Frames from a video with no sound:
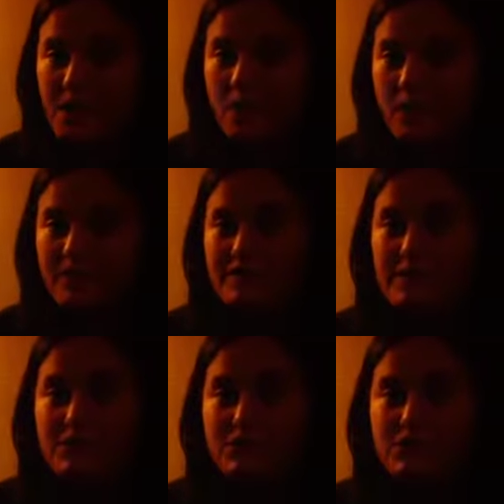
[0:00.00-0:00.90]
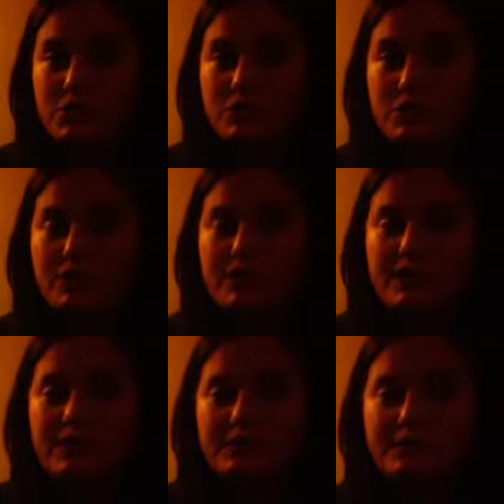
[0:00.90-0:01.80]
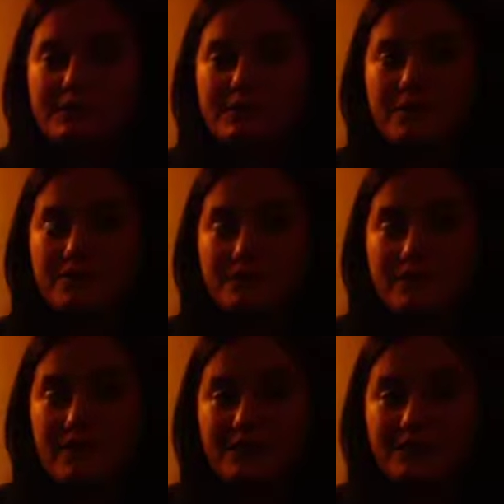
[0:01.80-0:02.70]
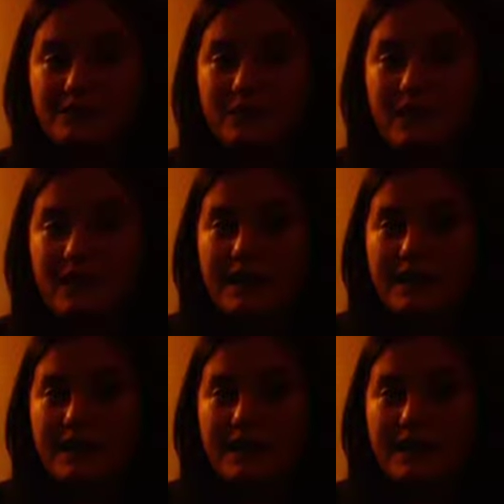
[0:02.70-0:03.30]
One of them is tutoring. It's the most effective way